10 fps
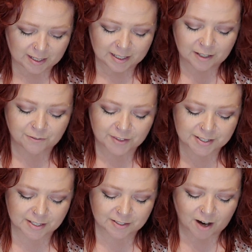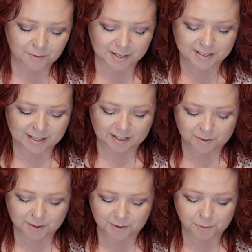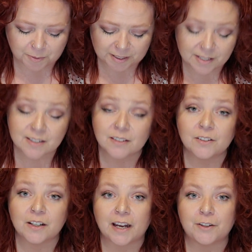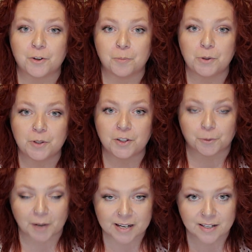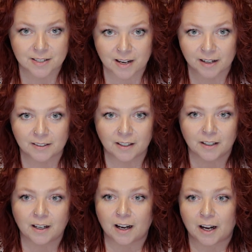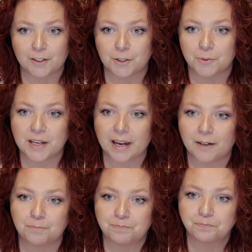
If this is not resonating with you, please look at your moon and your rising sign. You can,